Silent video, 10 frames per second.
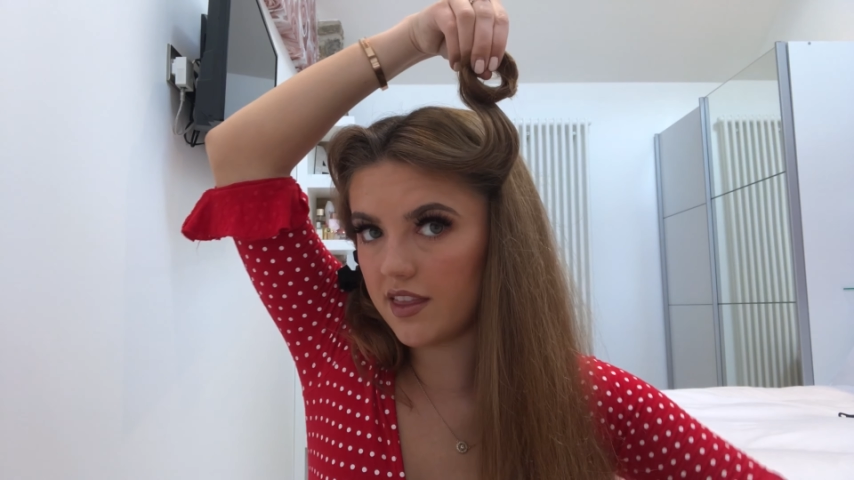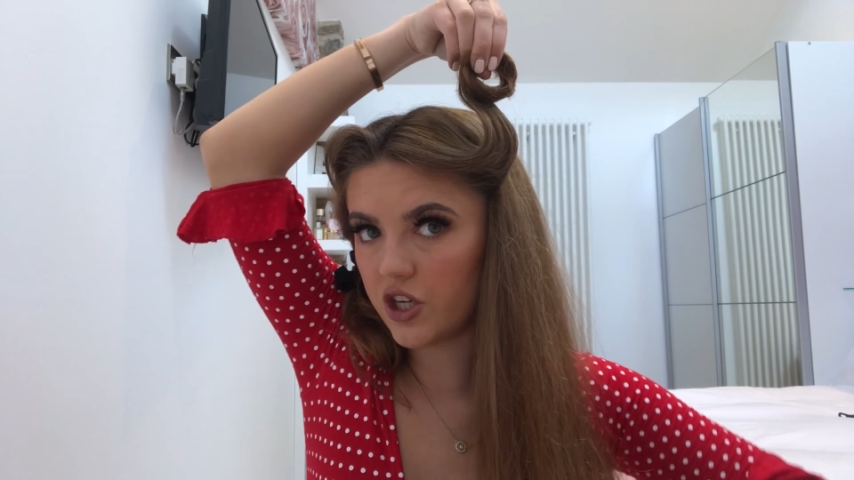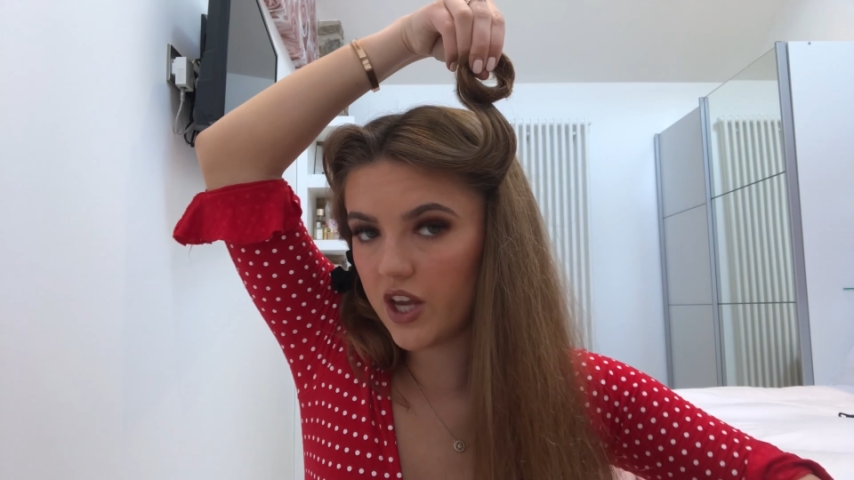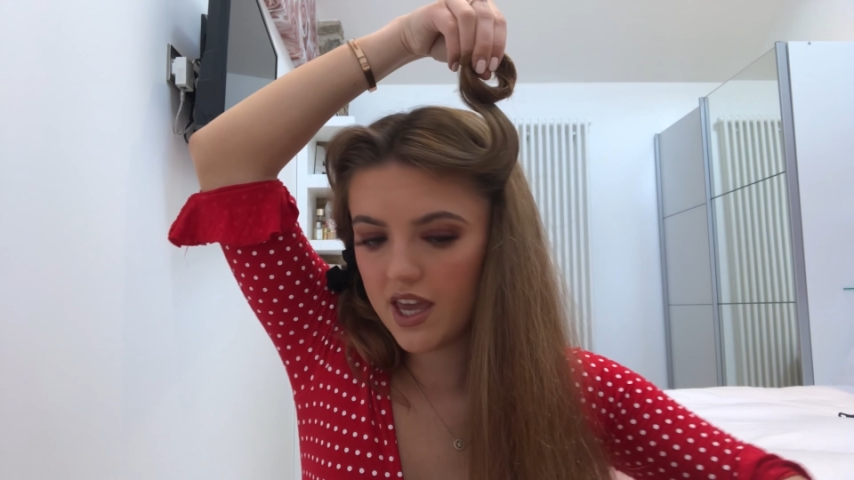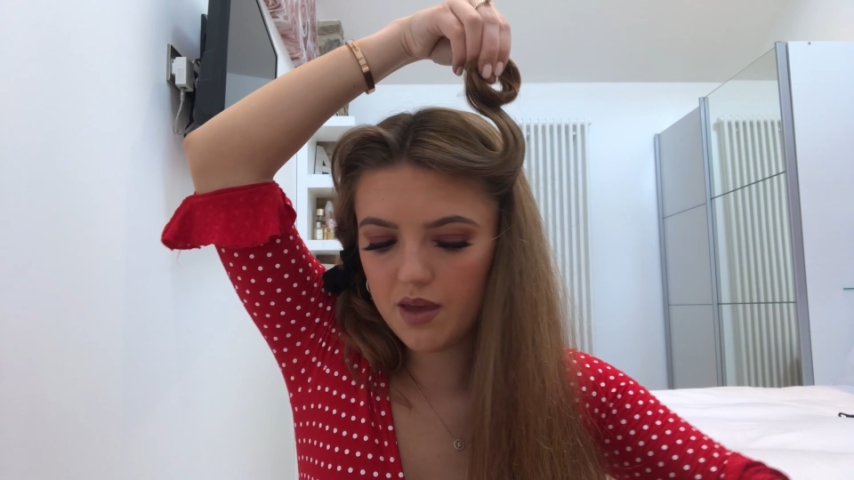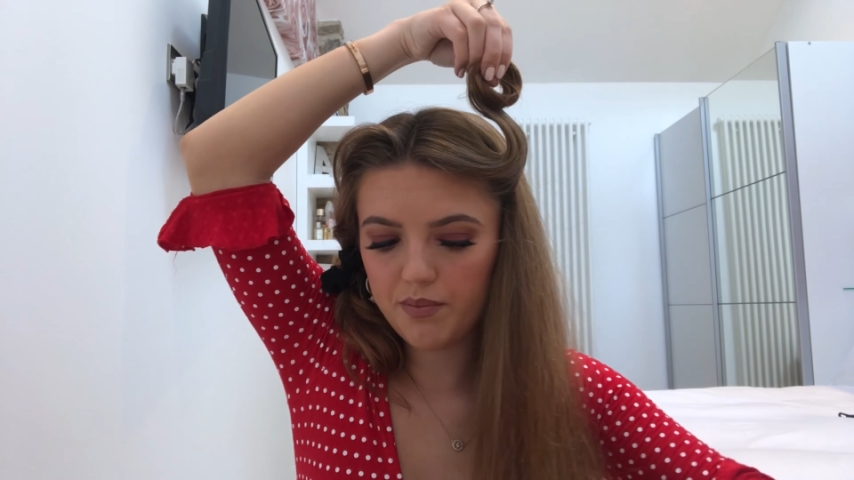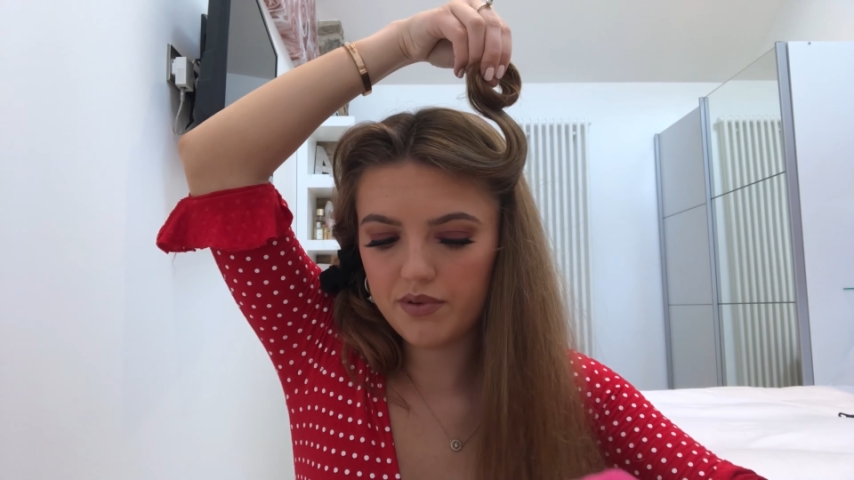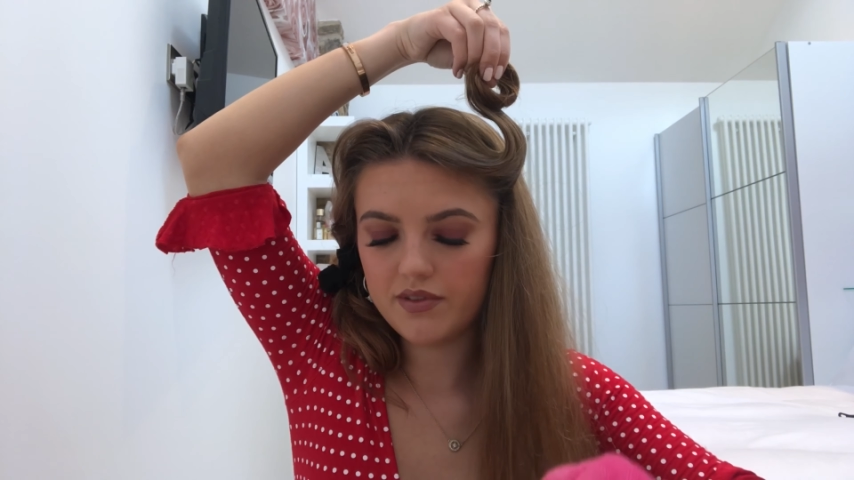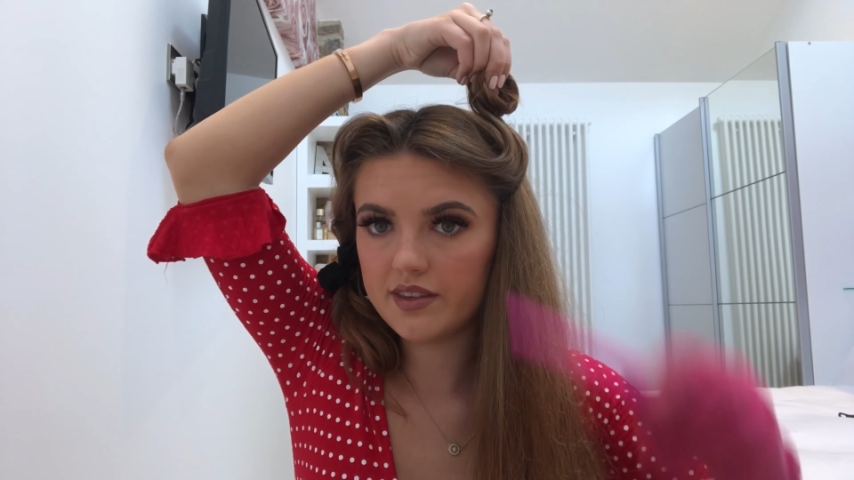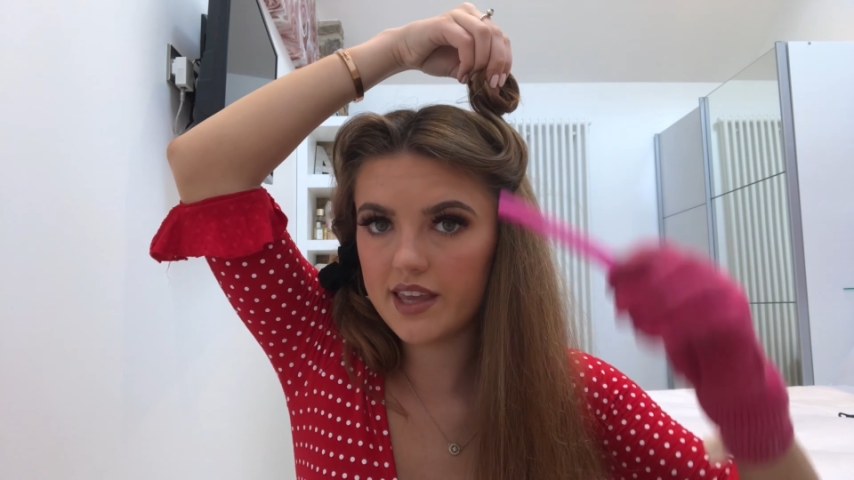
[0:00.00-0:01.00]
shape,
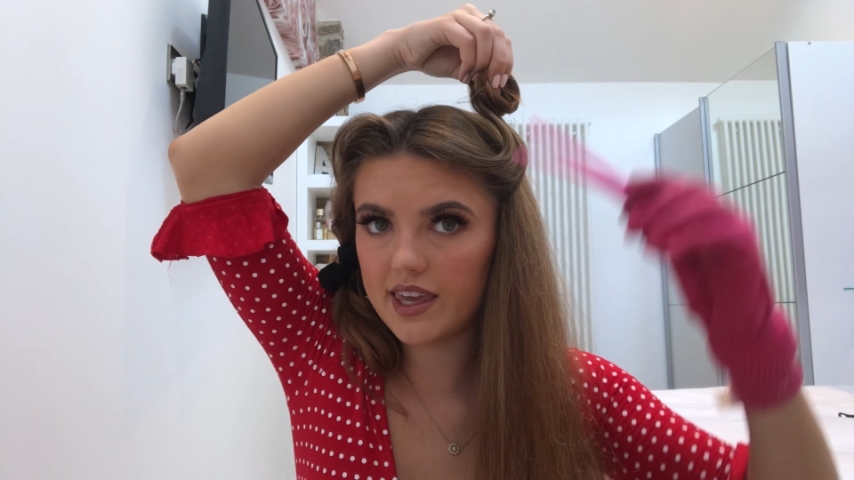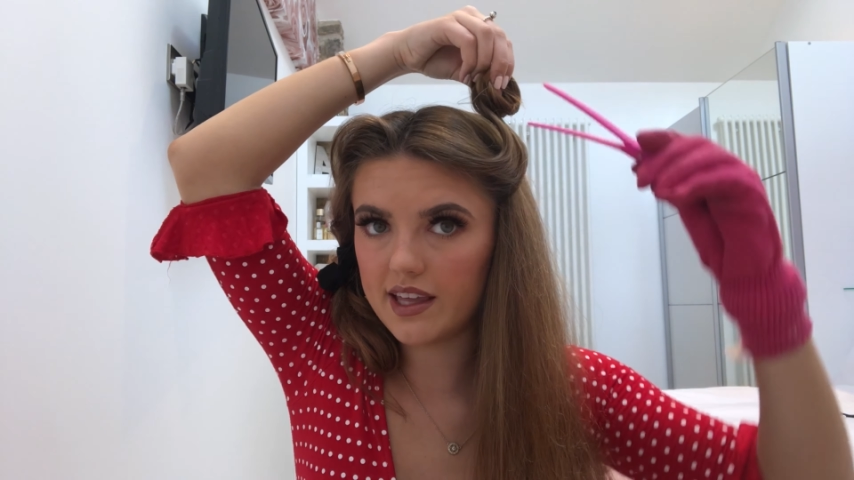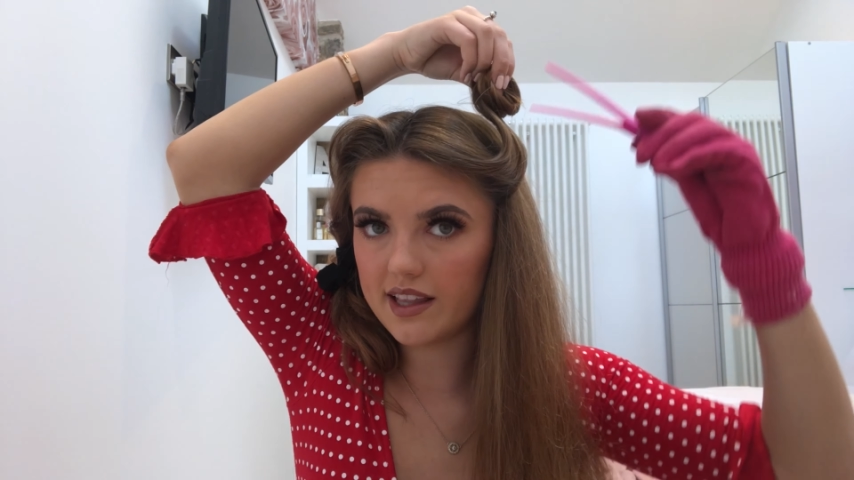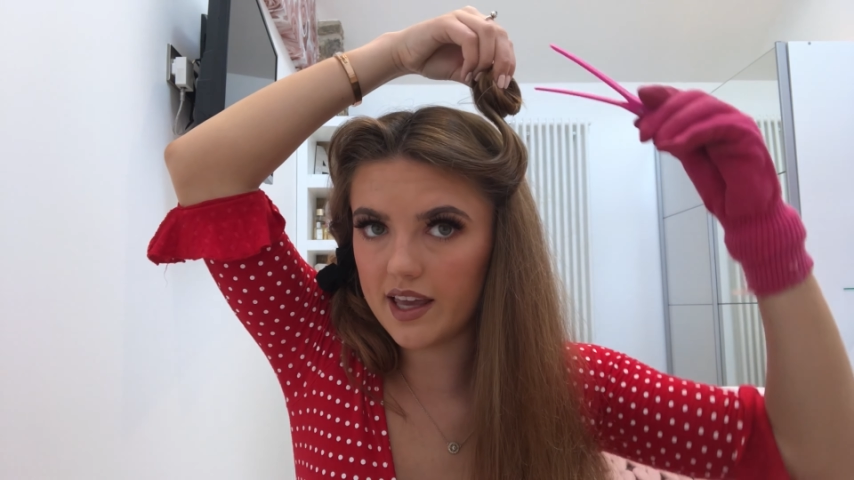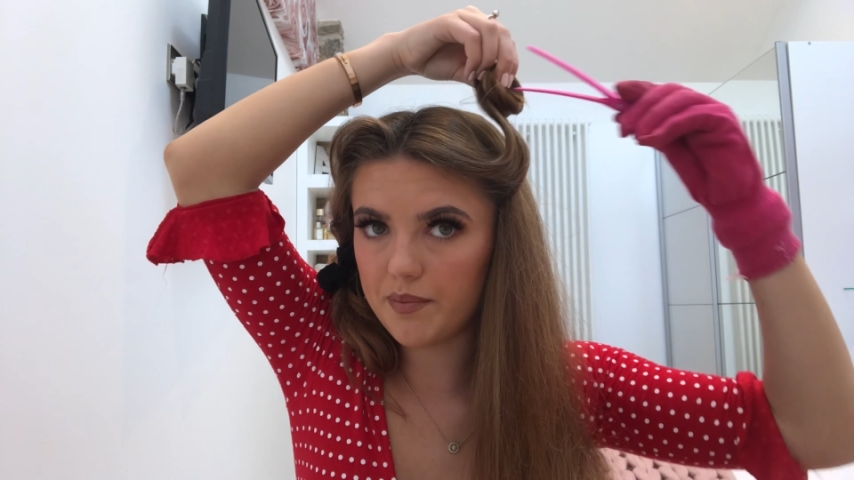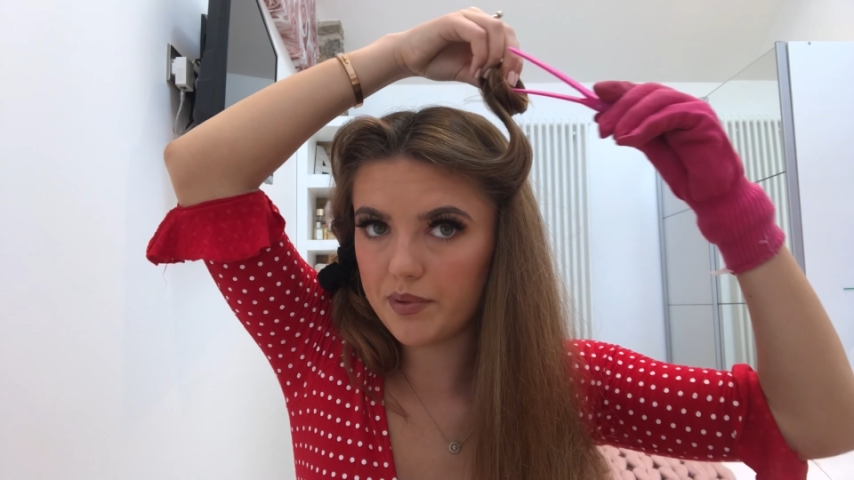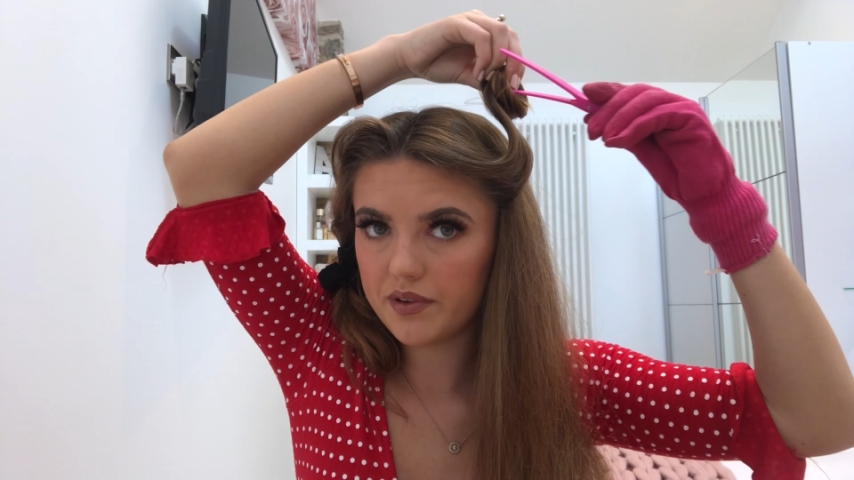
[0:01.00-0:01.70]
take your clip,